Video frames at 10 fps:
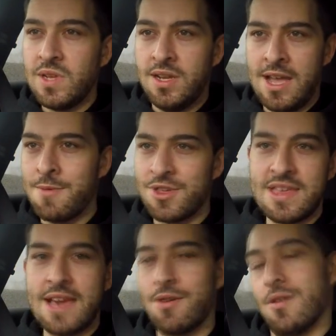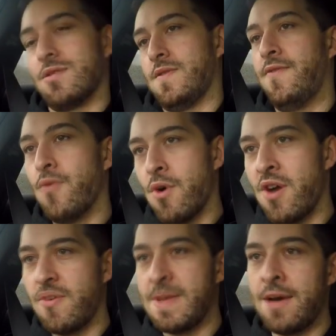How much does that cost?
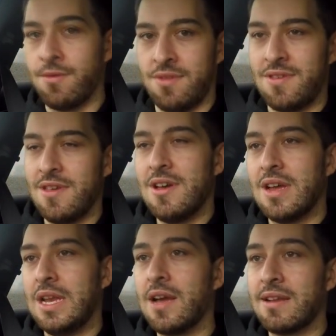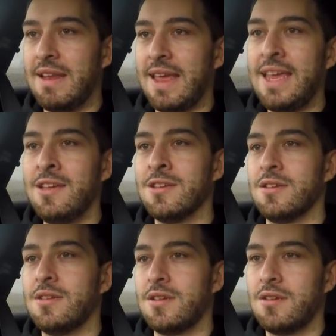£400. Luckily,
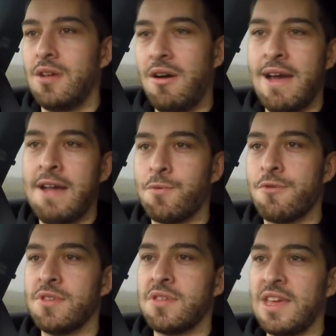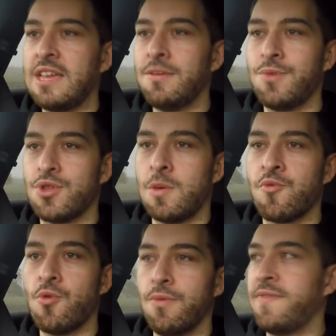I had warranty, which I
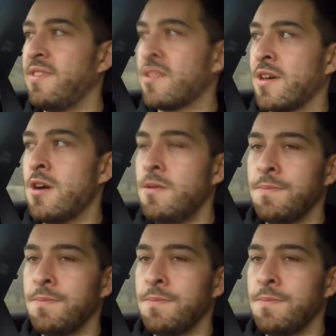brought with this car.